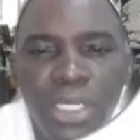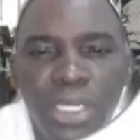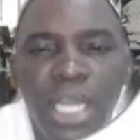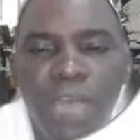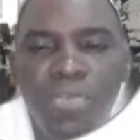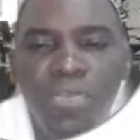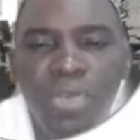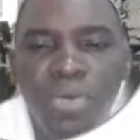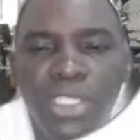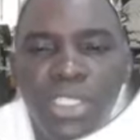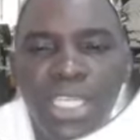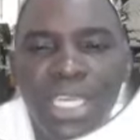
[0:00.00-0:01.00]
That would be
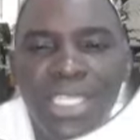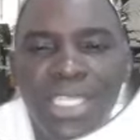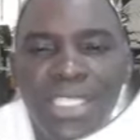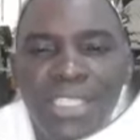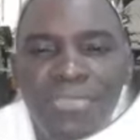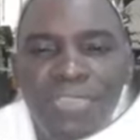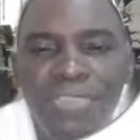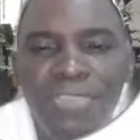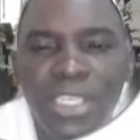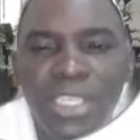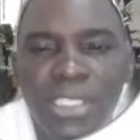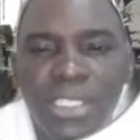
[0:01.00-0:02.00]
what 80
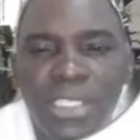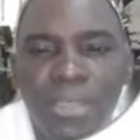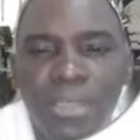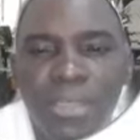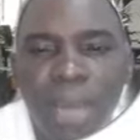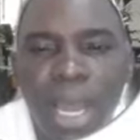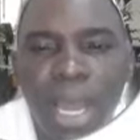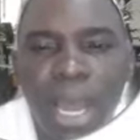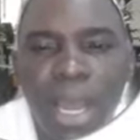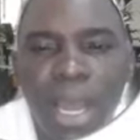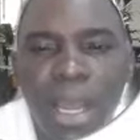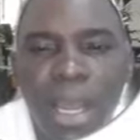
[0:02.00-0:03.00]
feet per
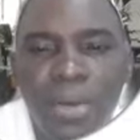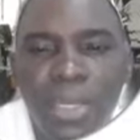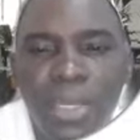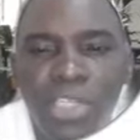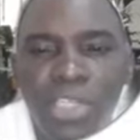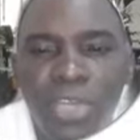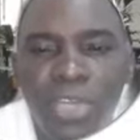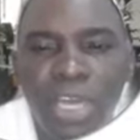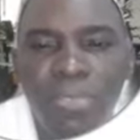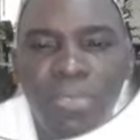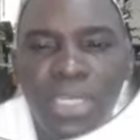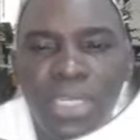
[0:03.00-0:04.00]
hour. So
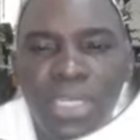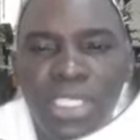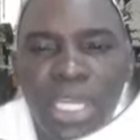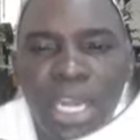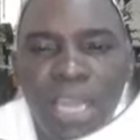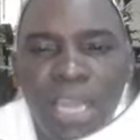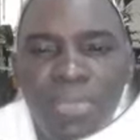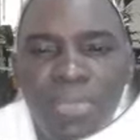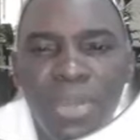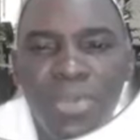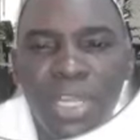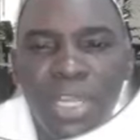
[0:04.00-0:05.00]
that means his
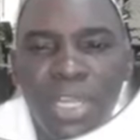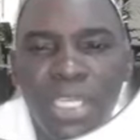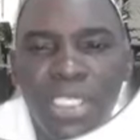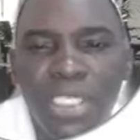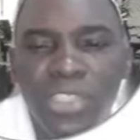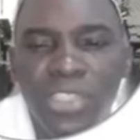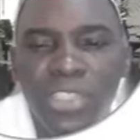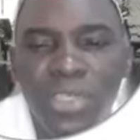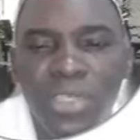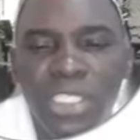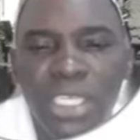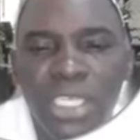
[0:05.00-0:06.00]
climbing rate is
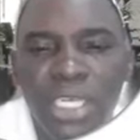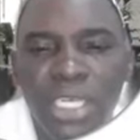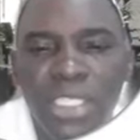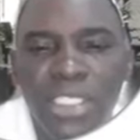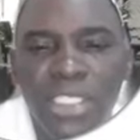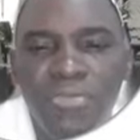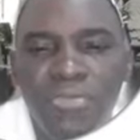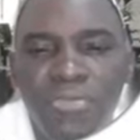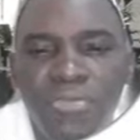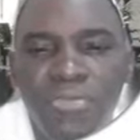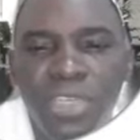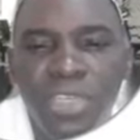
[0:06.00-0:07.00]
what is 80
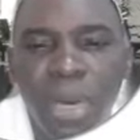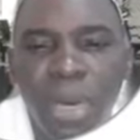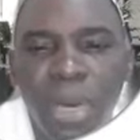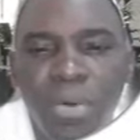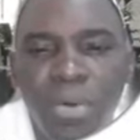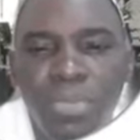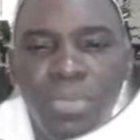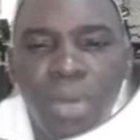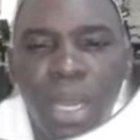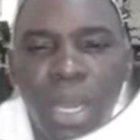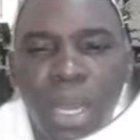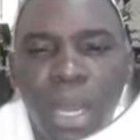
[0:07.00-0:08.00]
feet per what
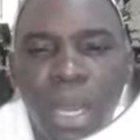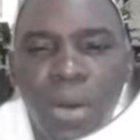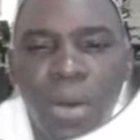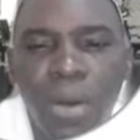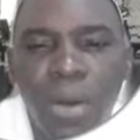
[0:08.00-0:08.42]
per hour.